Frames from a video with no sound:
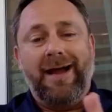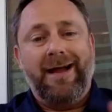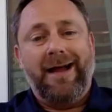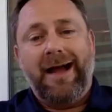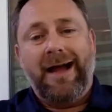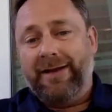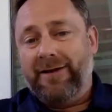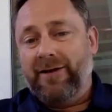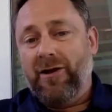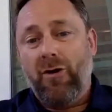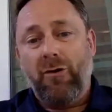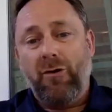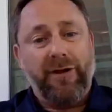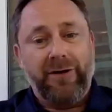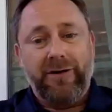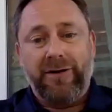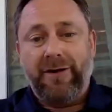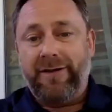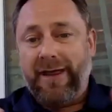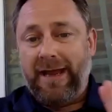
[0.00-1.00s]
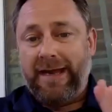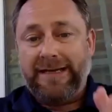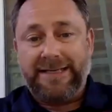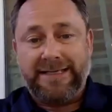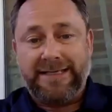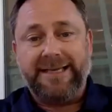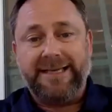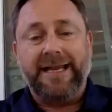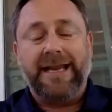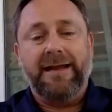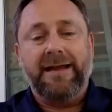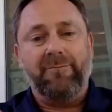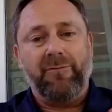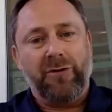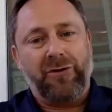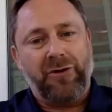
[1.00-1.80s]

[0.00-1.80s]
I, I know they they see it,